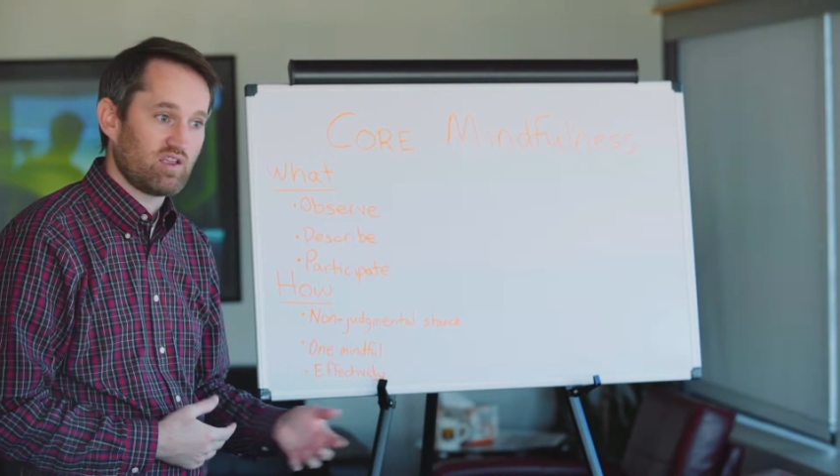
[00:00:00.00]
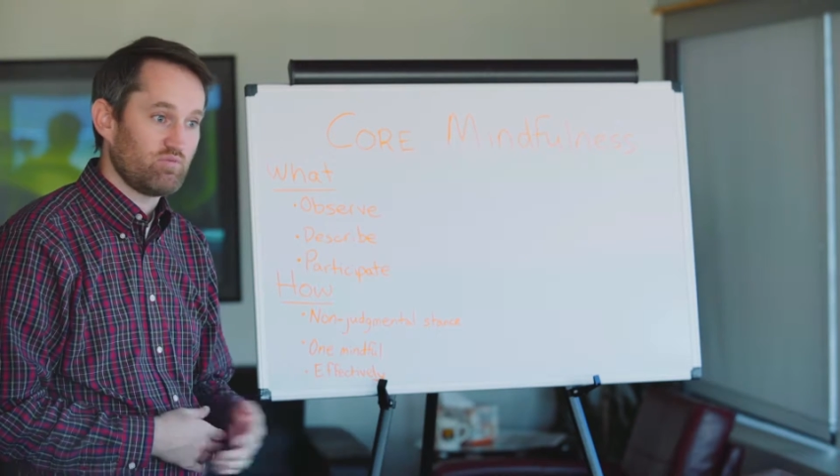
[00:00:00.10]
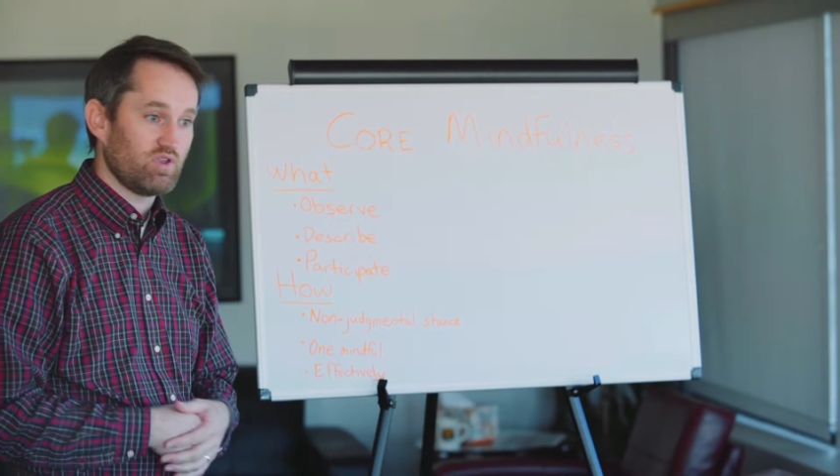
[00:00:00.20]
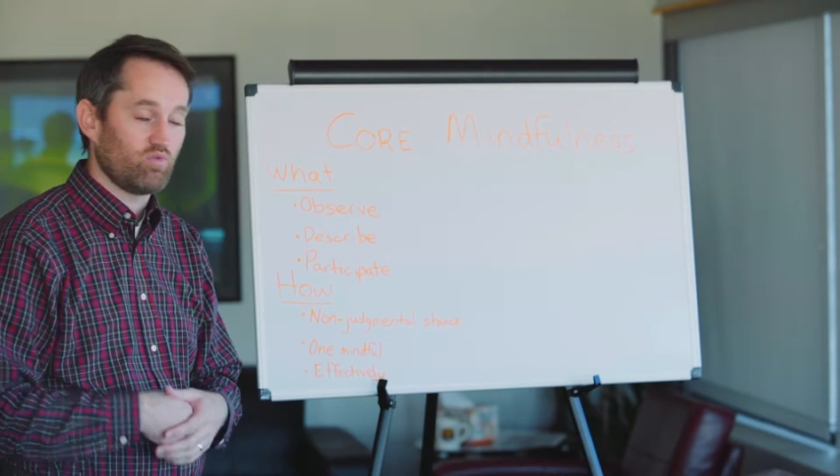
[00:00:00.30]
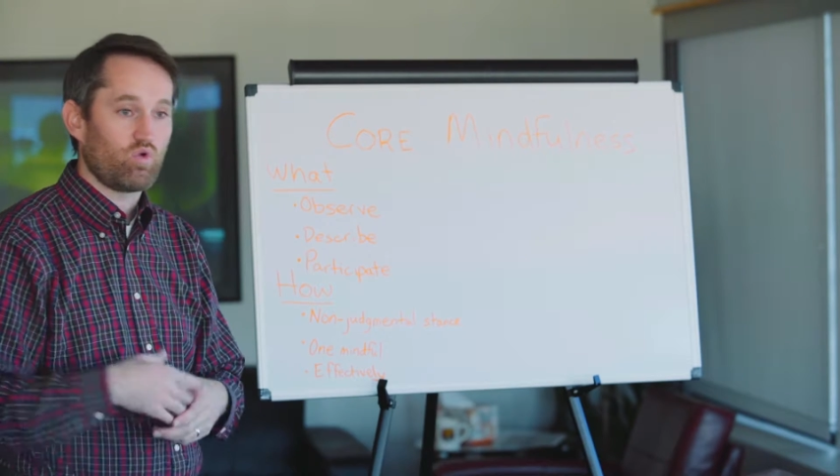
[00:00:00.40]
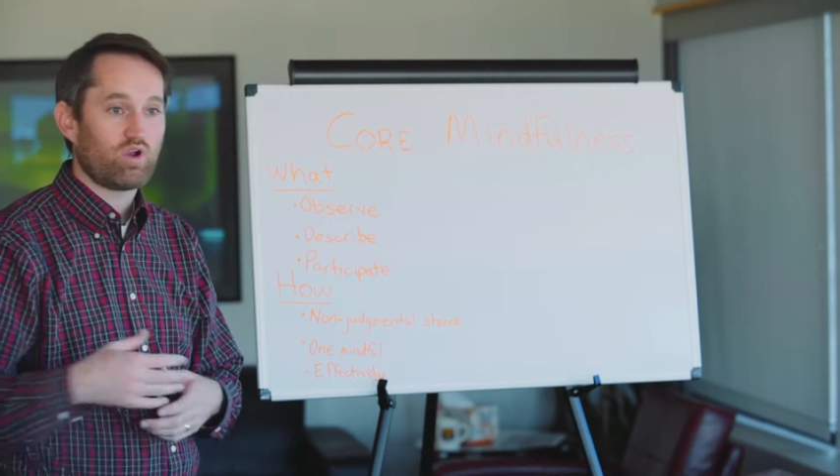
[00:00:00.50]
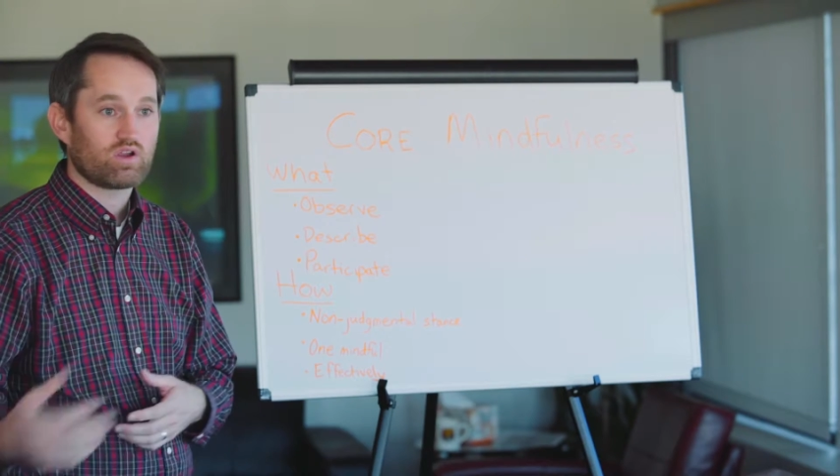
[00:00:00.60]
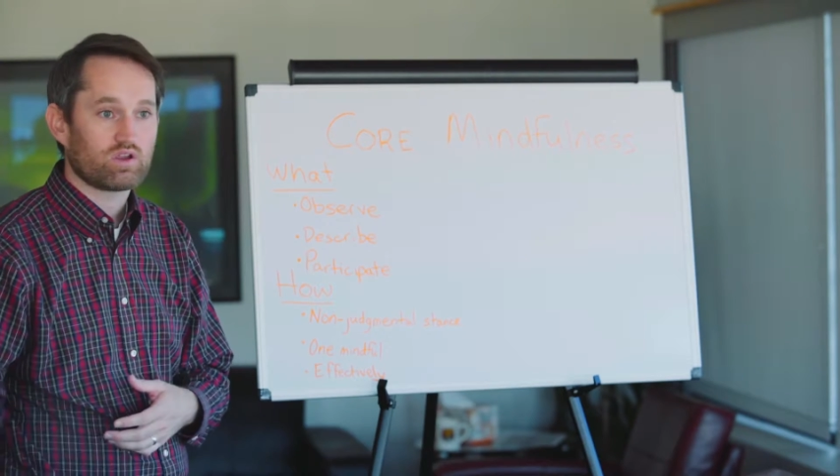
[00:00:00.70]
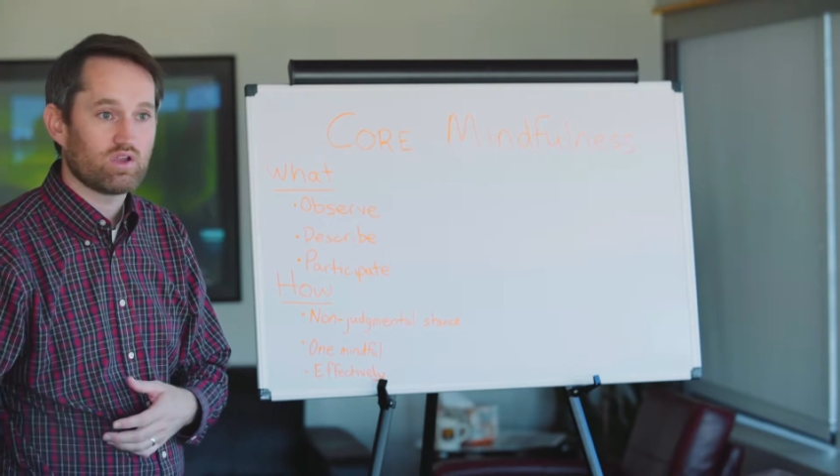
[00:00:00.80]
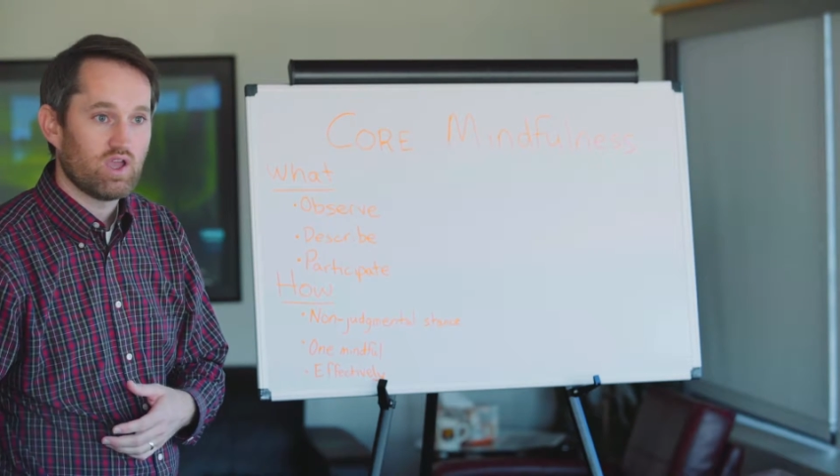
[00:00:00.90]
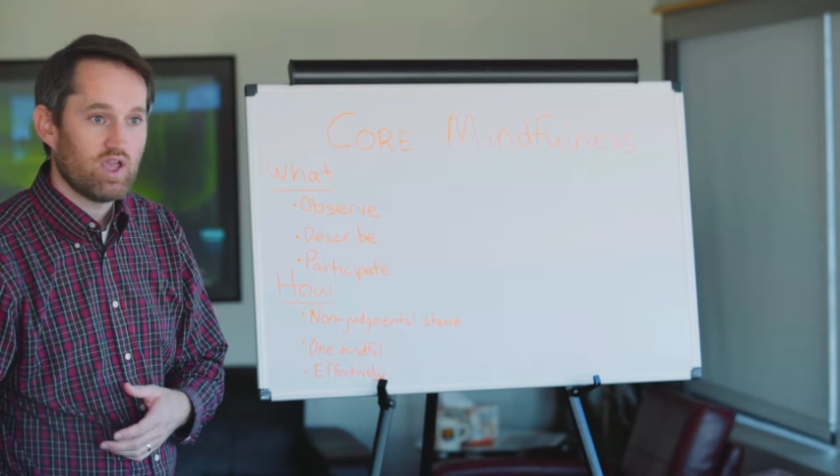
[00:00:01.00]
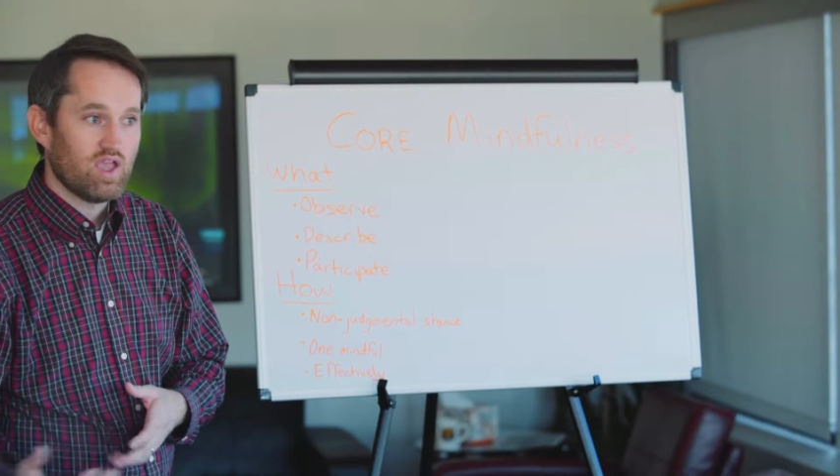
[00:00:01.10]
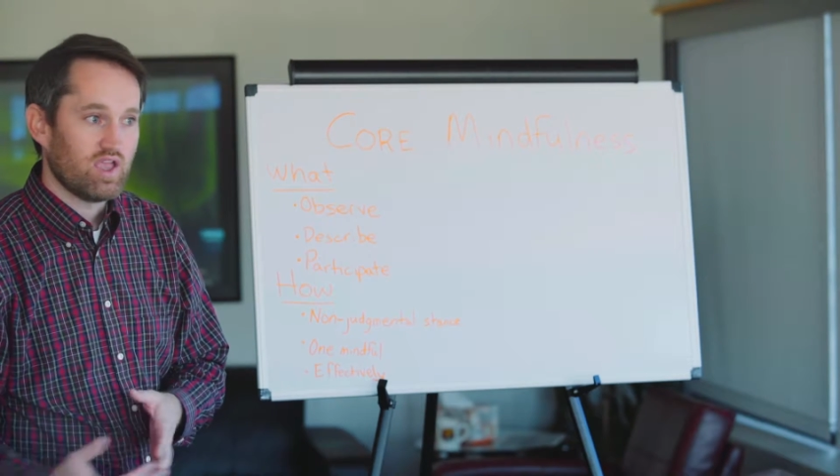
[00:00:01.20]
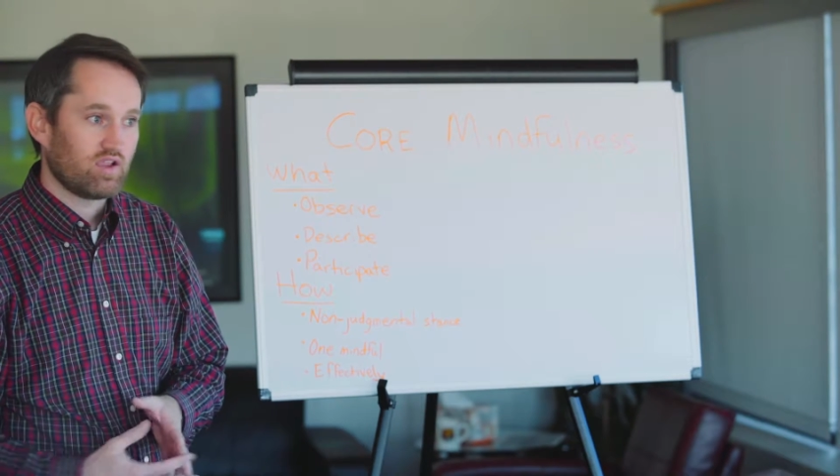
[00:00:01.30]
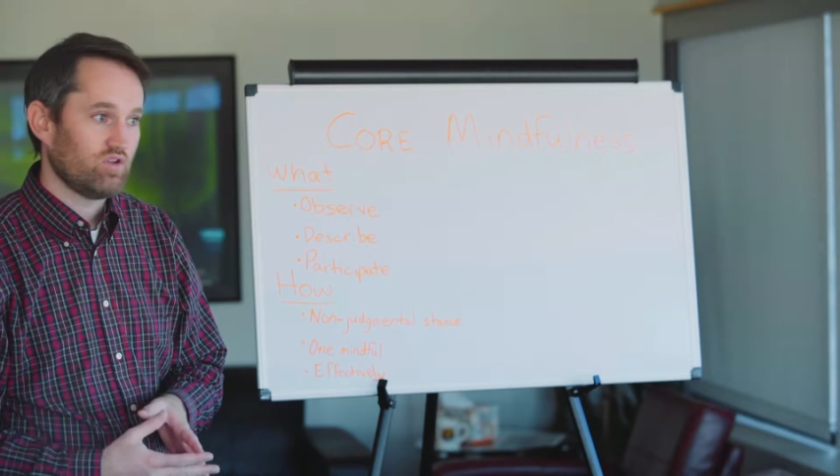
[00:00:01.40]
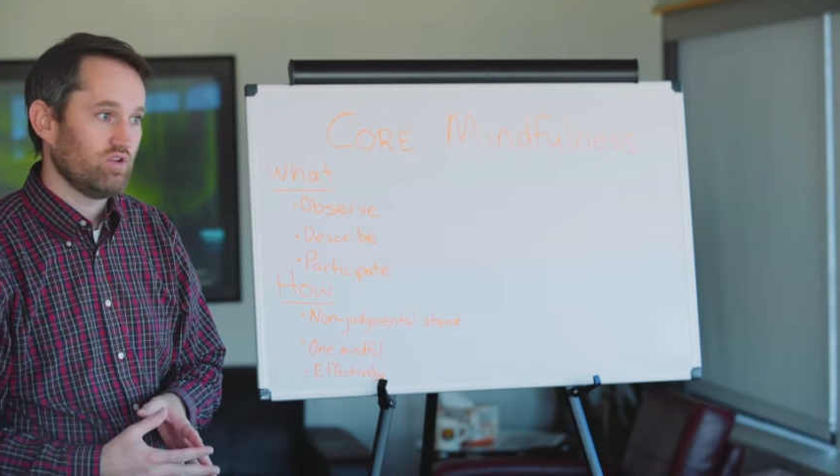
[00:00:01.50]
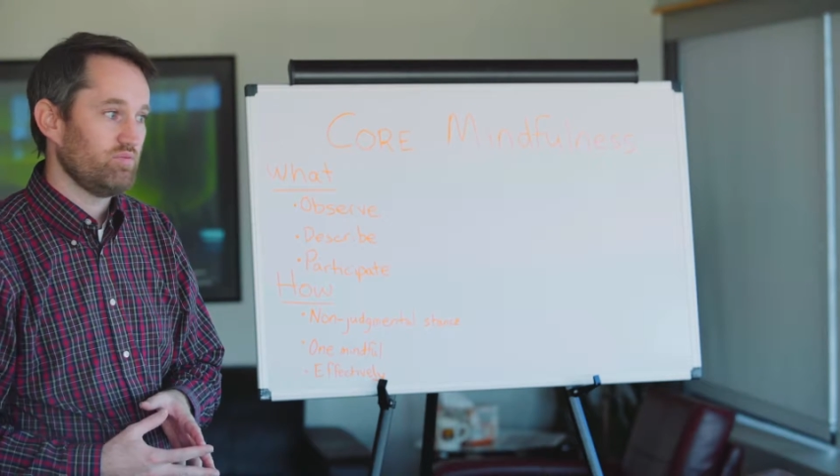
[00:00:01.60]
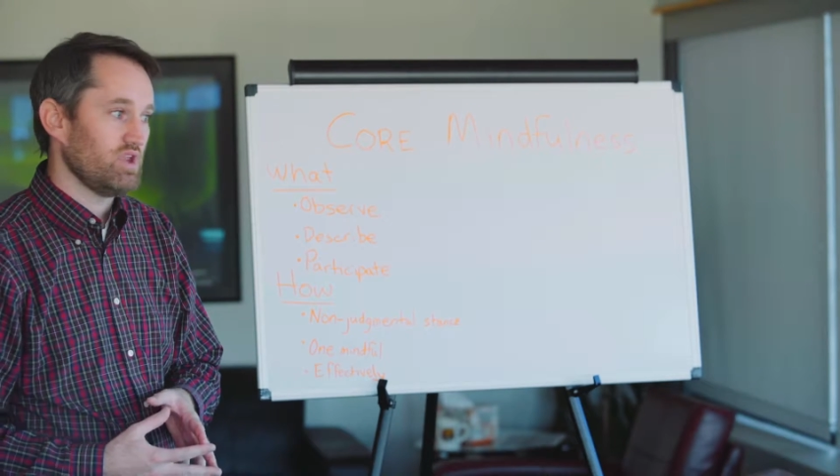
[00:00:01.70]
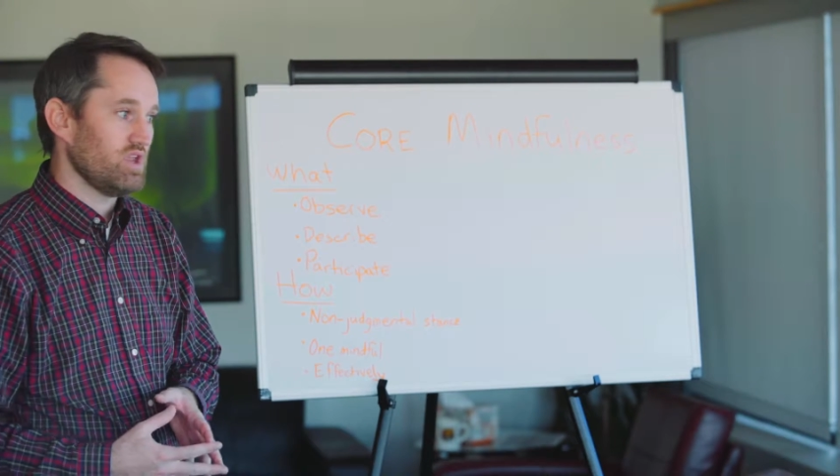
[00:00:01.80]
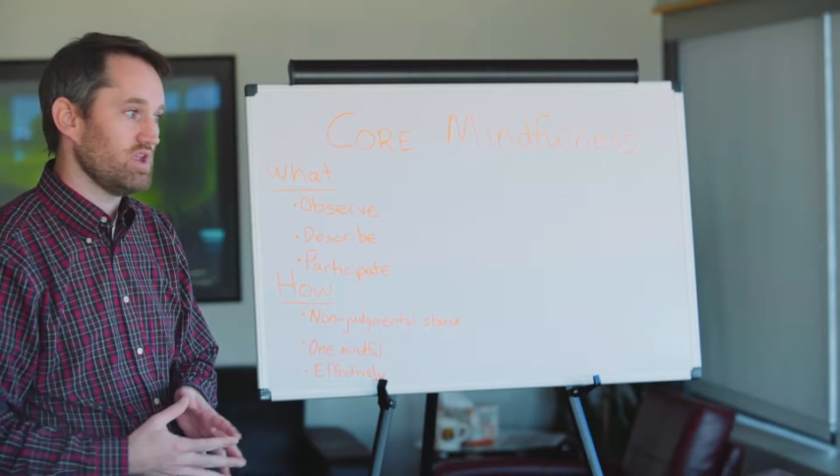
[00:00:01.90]
it could be work, it
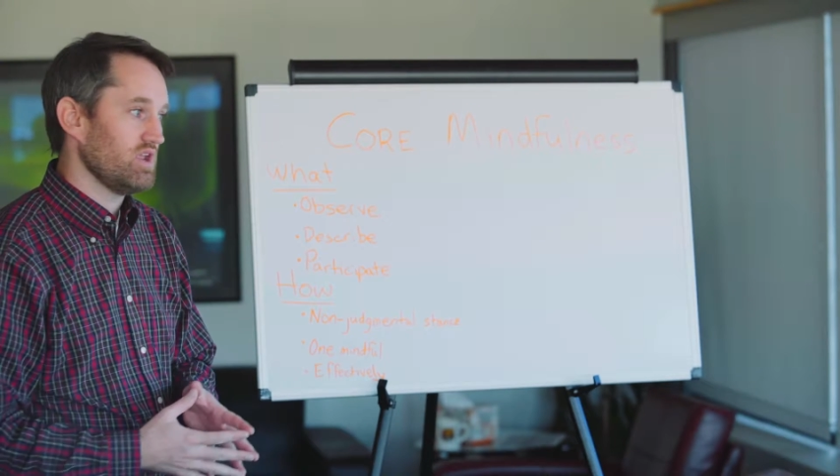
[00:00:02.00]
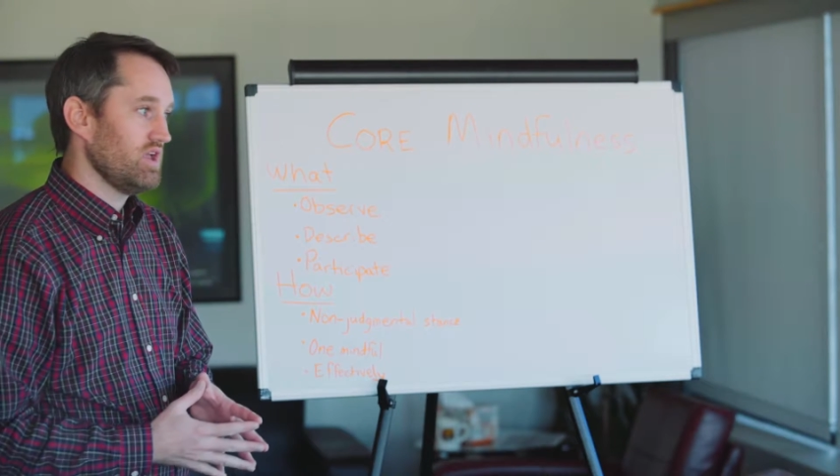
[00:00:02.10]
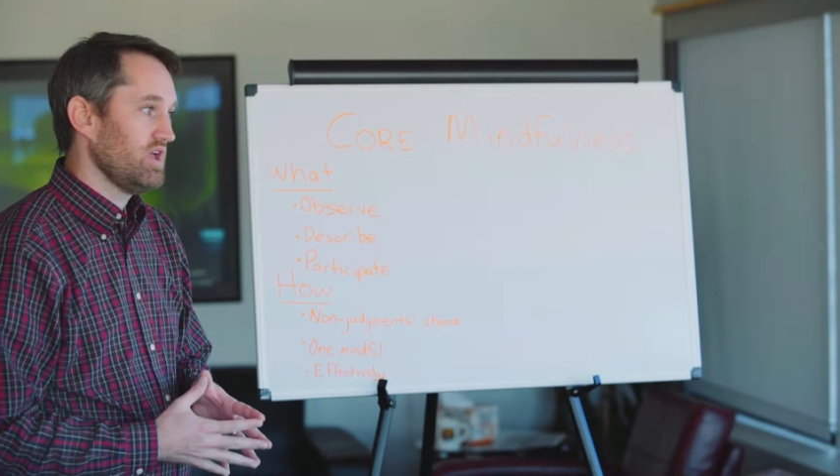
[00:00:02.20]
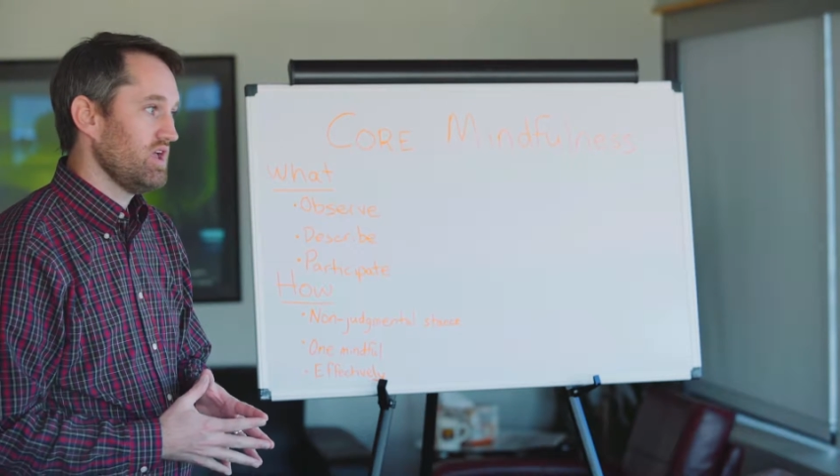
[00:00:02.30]
could be